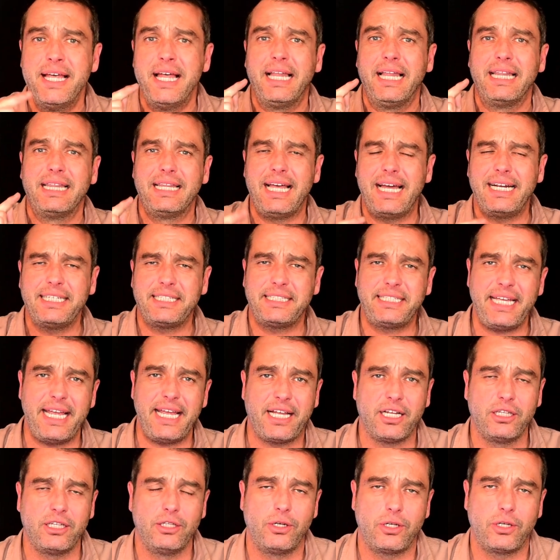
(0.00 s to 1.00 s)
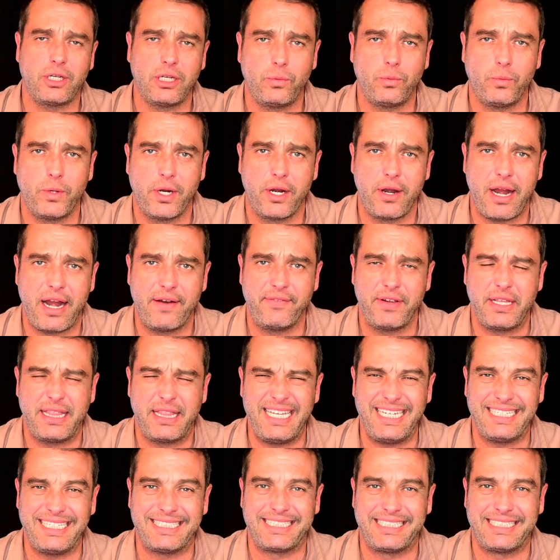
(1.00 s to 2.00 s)
Let us take a look at where
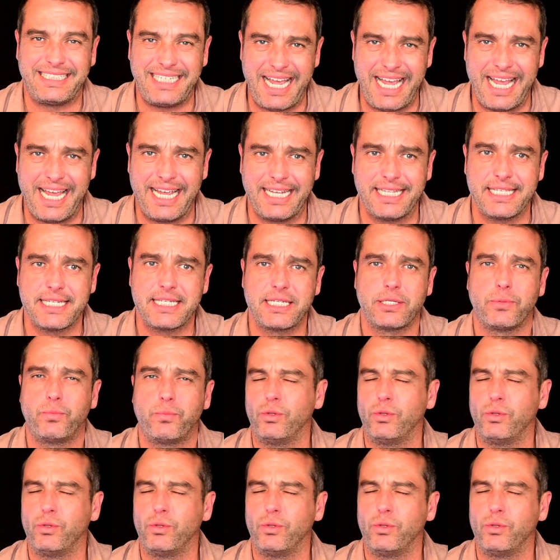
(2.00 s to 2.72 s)
everything stands.